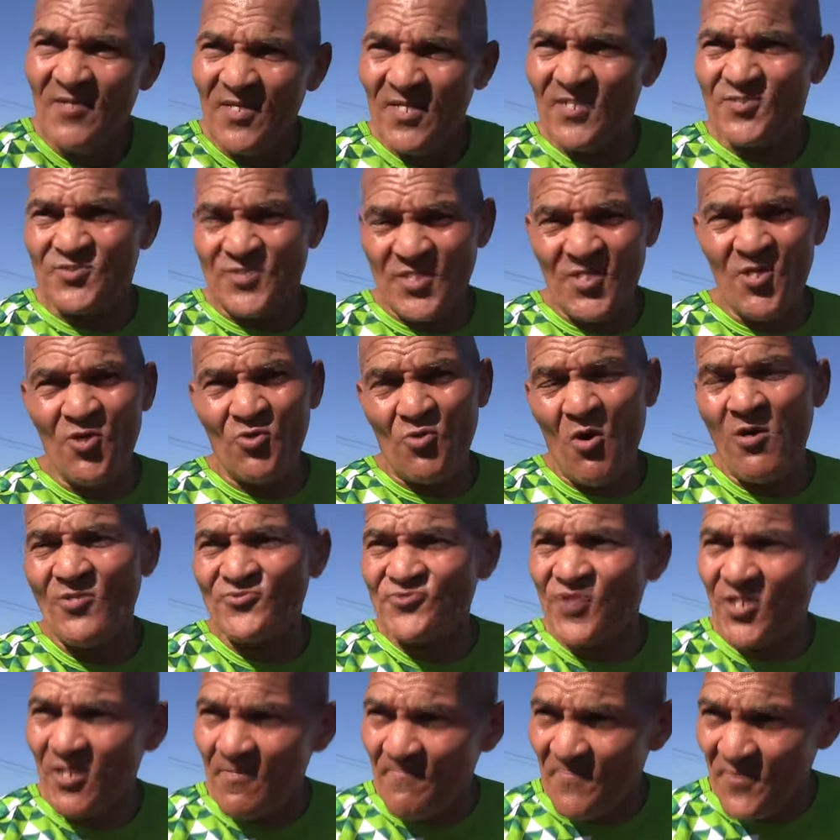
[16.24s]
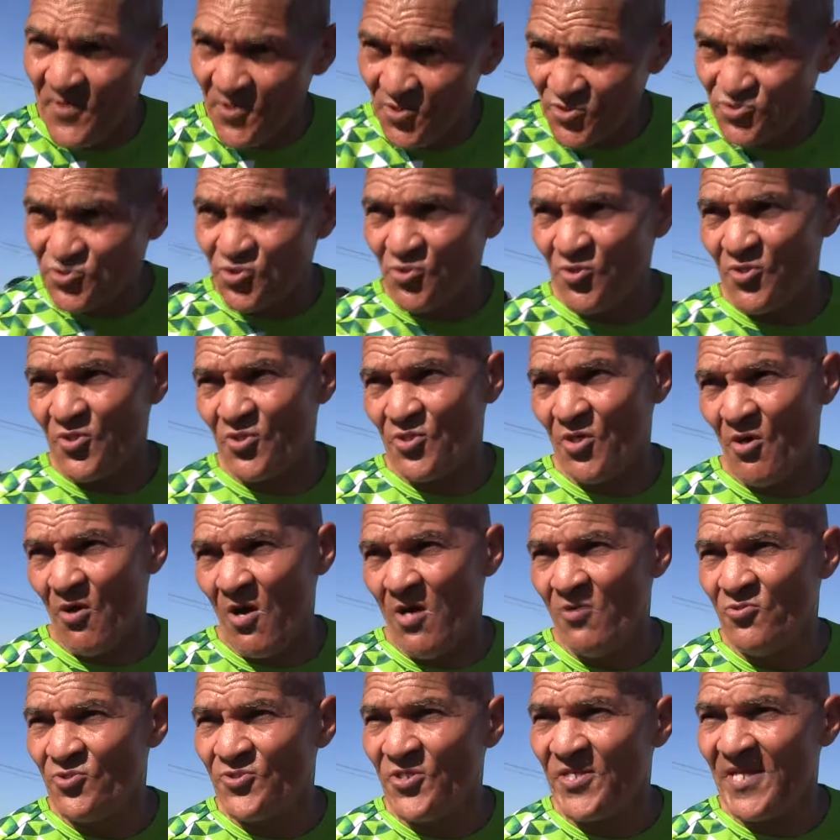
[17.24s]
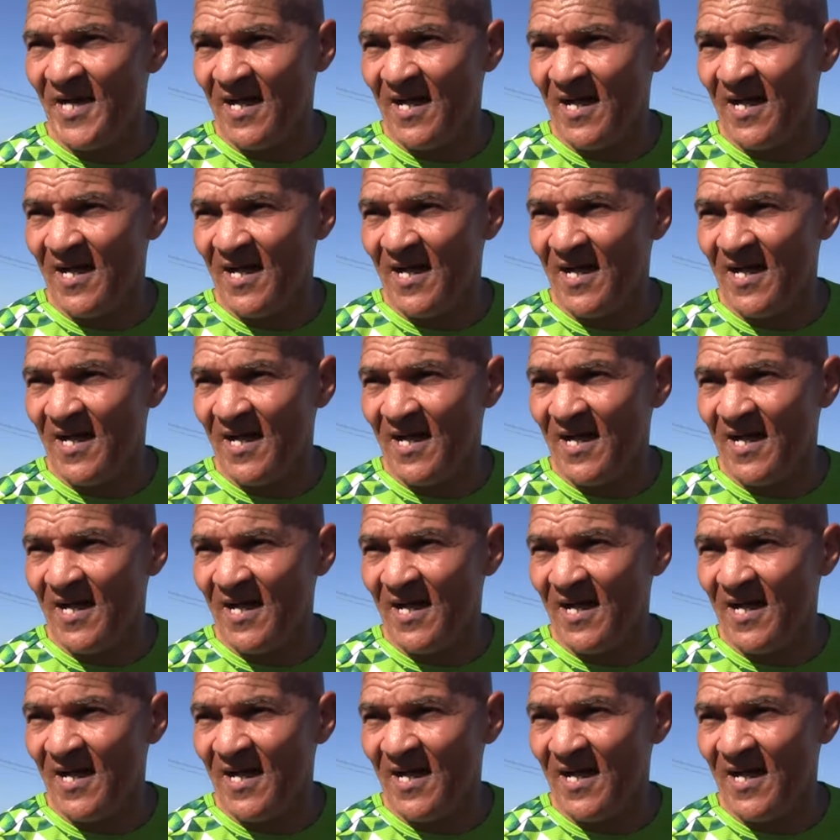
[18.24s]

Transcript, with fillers: Did you contribute to your own